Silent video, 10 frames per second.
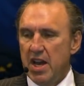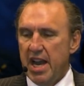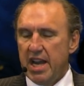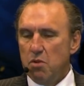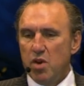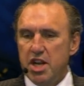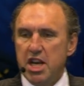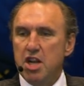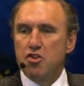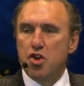And when
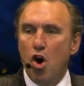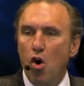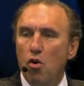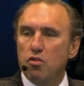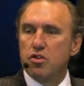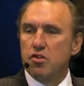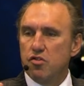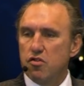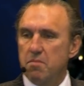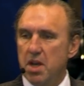he told
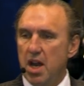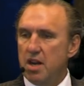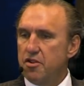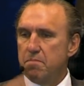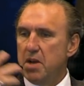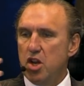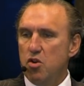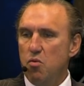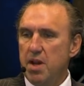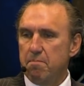this to me, I just began
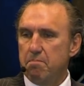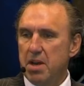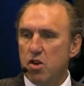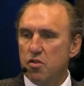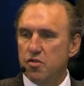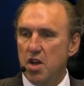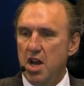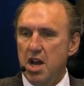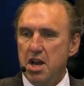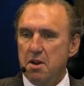to weep because
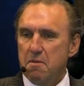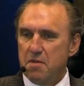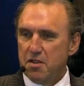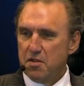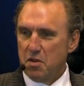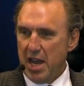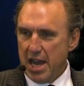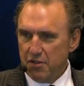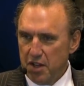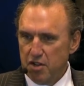this,
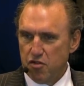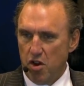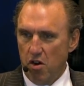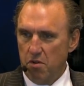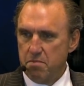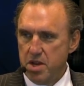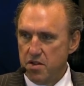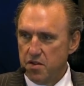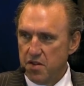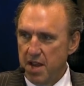as he told me,
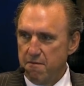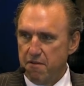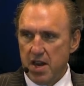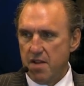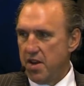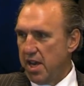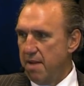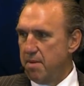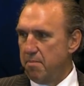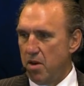the same fire that
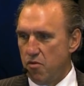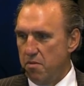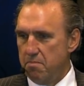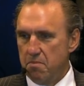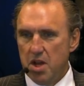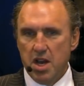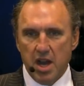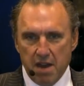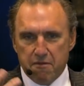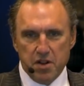came in my room,
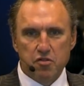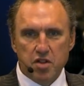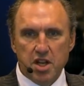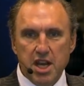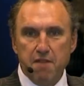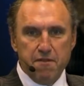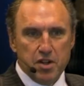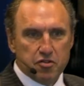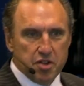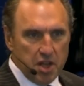I felt it. He
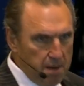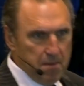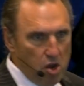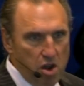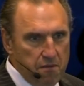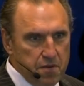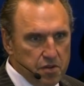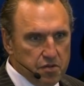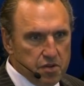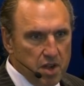felt it in my
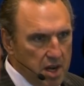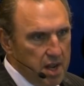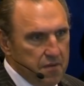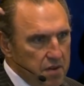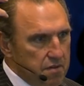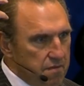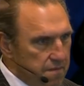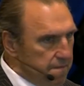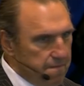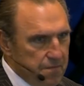office,
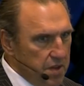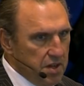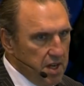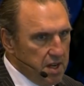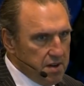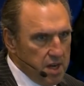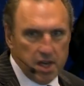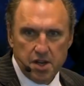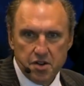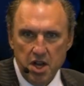11:30 at
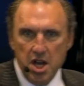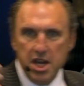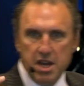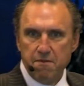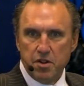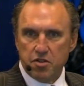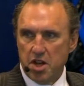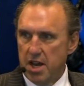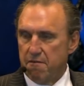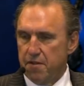night. He felt
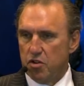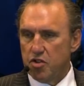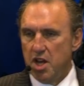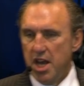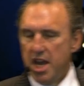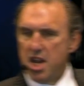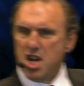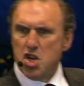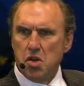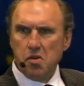it. I felt it, and I
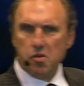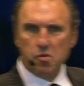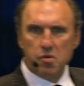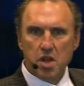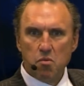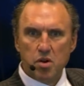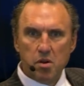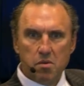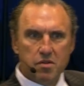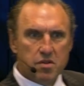knew that what
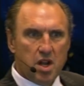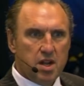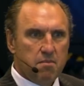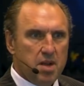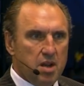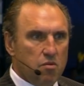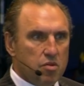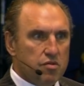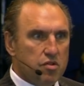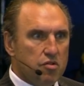he was telling me
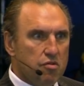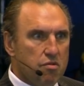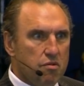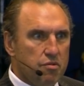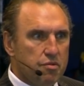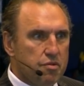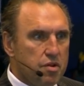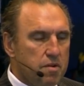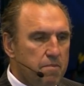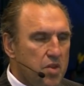was the
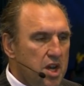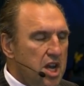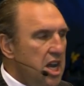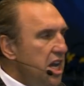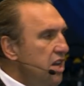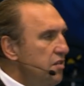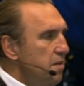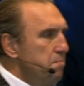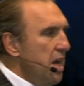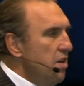truth. He
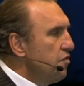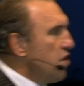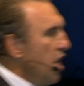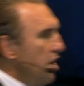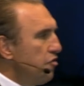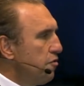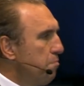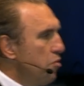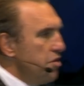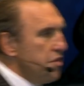said, "Pastor, I
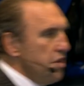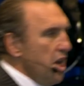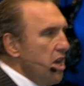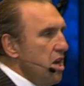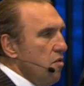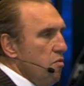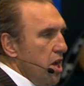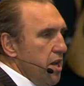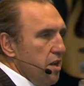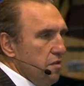sprinted and I ran as